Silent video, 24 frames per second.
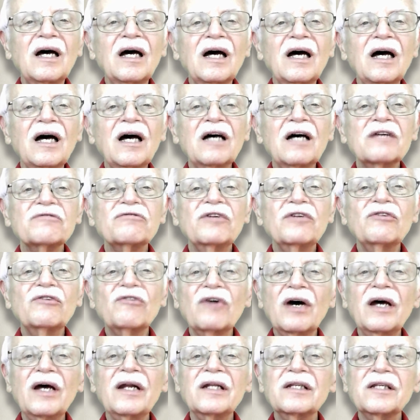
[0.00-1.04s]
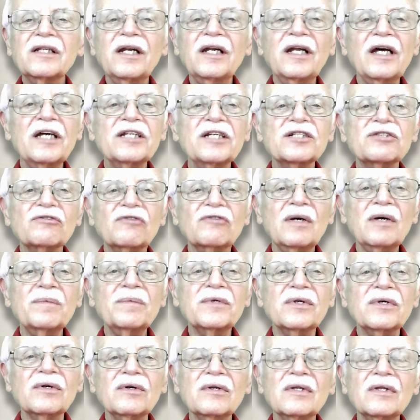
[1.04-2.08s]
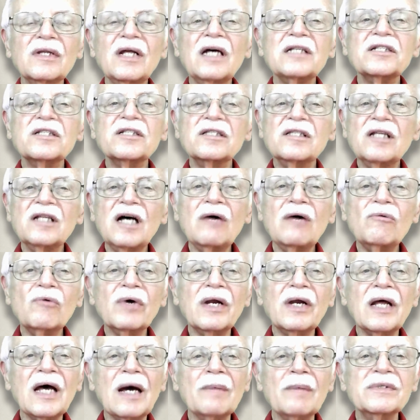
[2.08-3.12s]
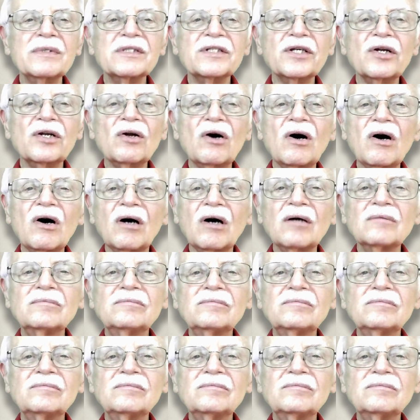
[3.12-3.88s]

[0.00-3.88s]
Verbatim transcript: As we read in today's scripture, that's not what happens at all.